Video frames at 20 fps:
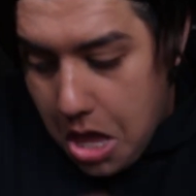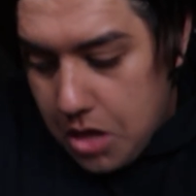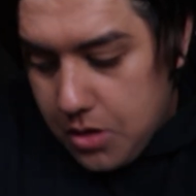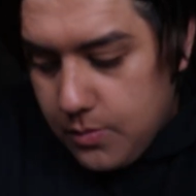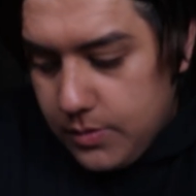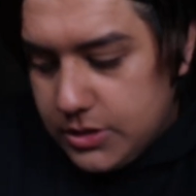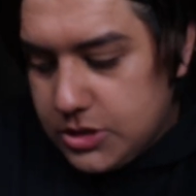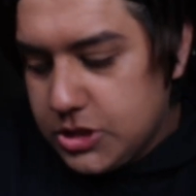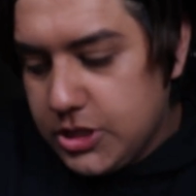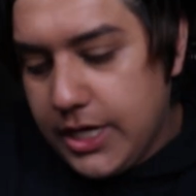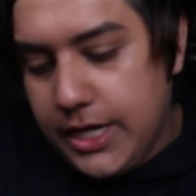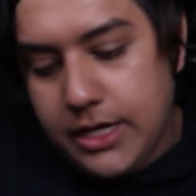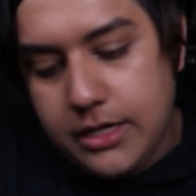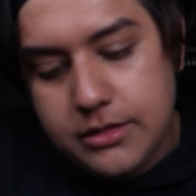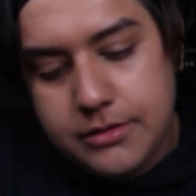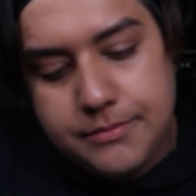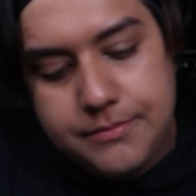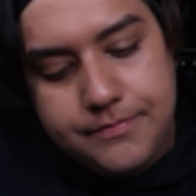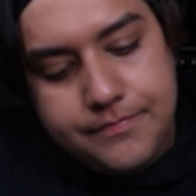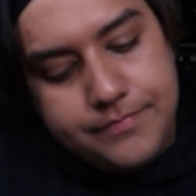What shade?
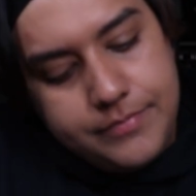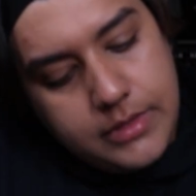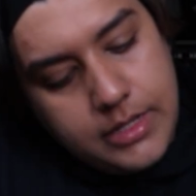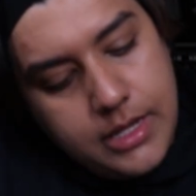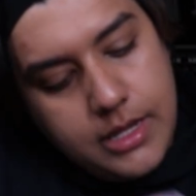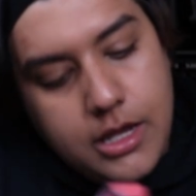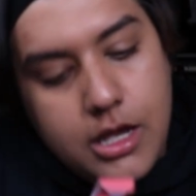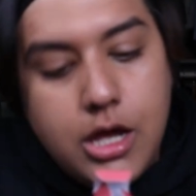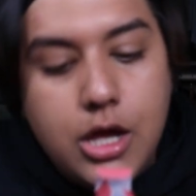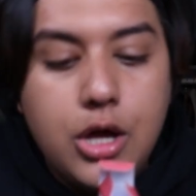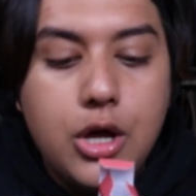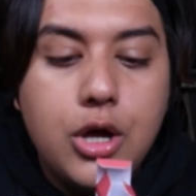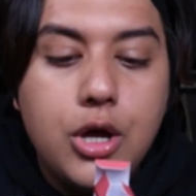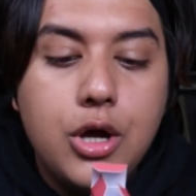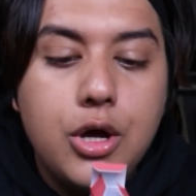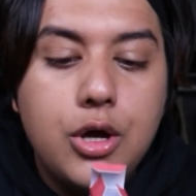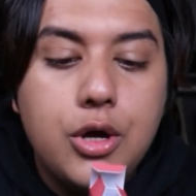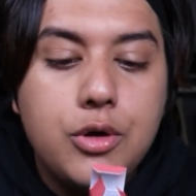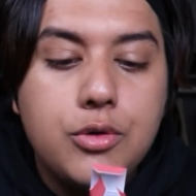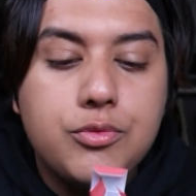
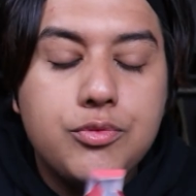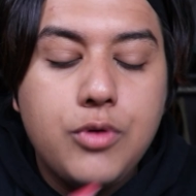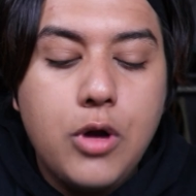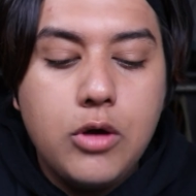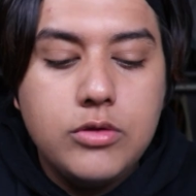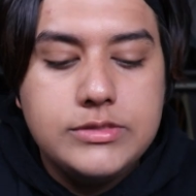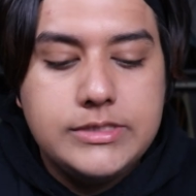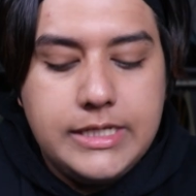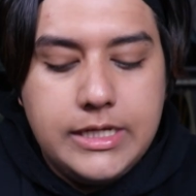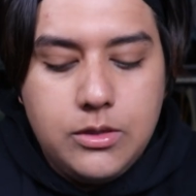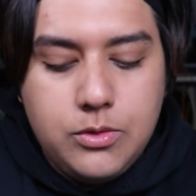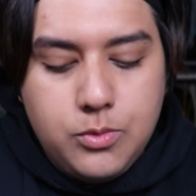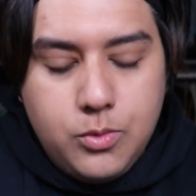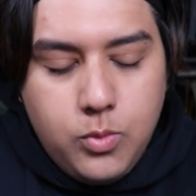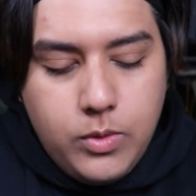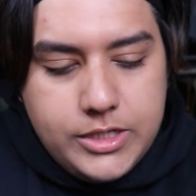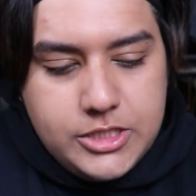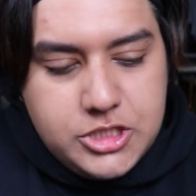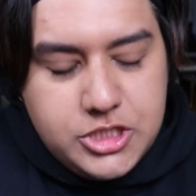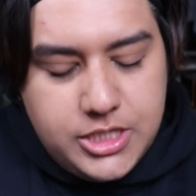Rosy
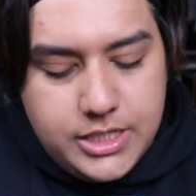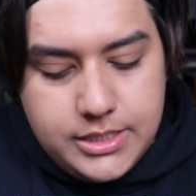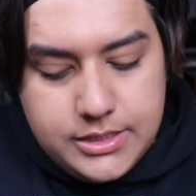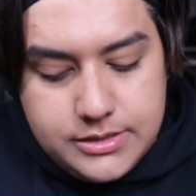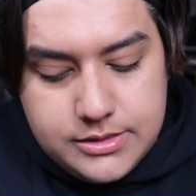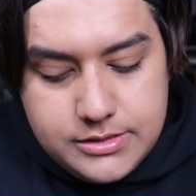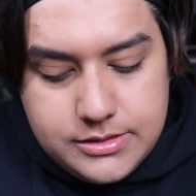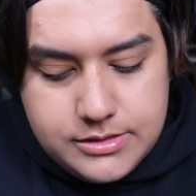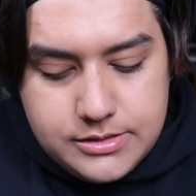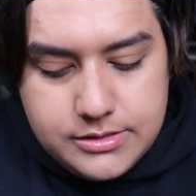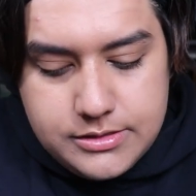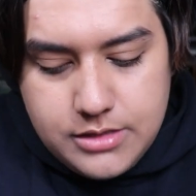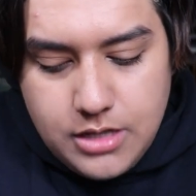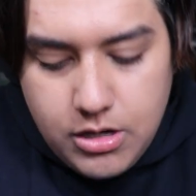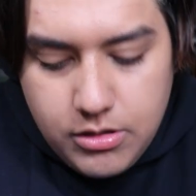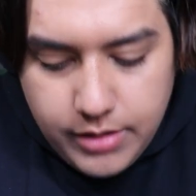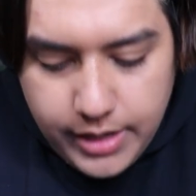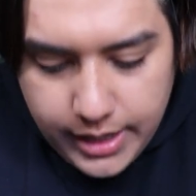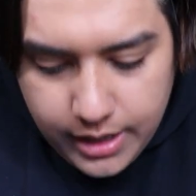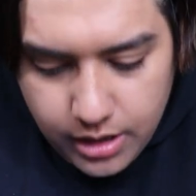Wishes.
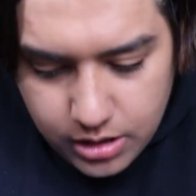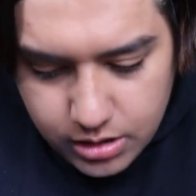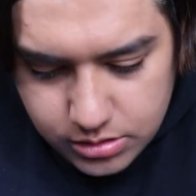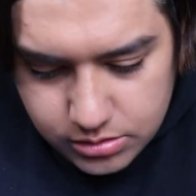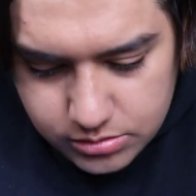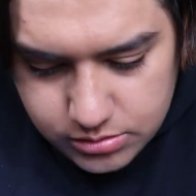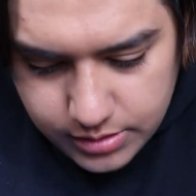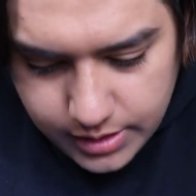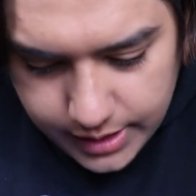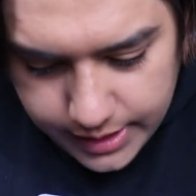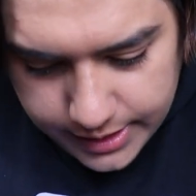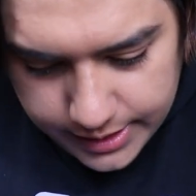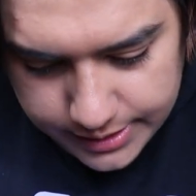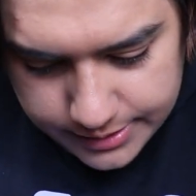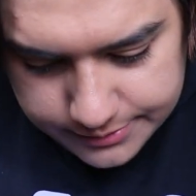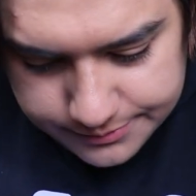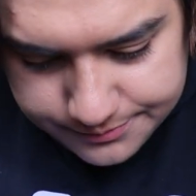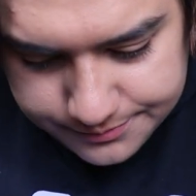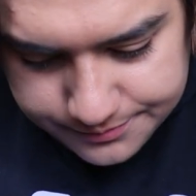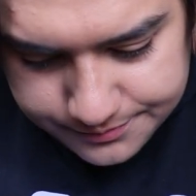Okay, oh, okay.